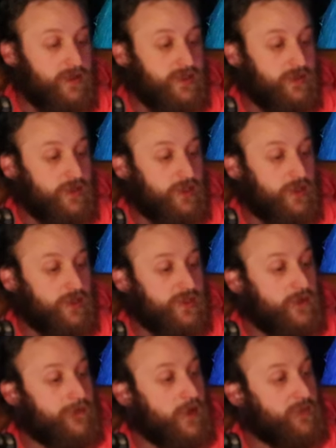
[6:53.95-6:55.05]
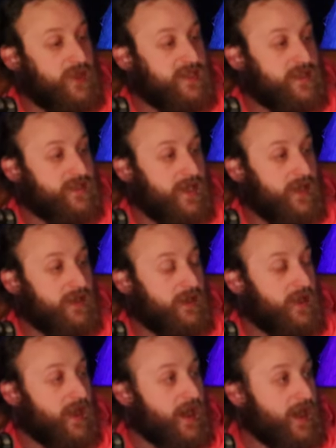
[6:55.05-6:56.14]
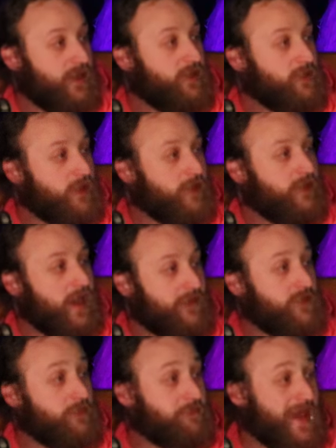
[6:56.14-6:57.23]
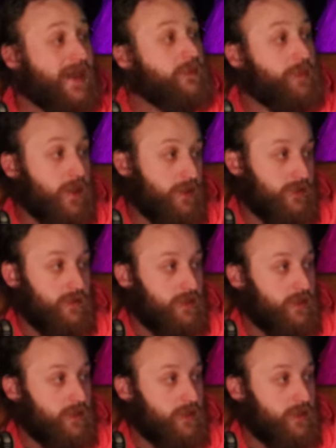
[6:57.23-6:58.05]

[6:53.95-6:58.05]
others are go so far business that I no longer have a backbone